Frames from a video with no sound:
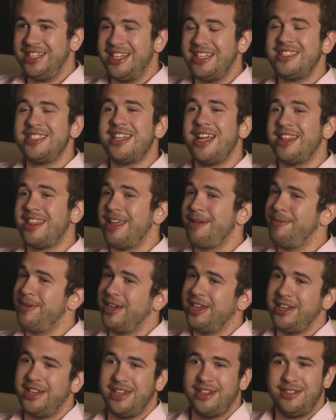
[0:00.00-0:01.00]
It's not that
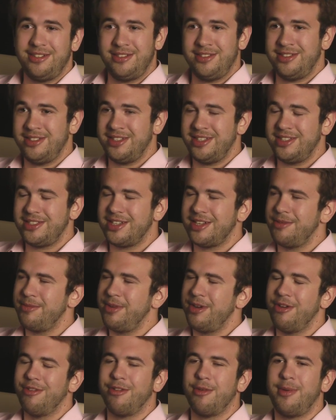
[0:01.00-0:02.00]
big a deal. It's going to
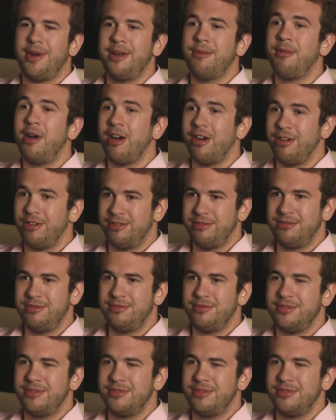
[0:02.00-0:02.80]
be over by tomorrow.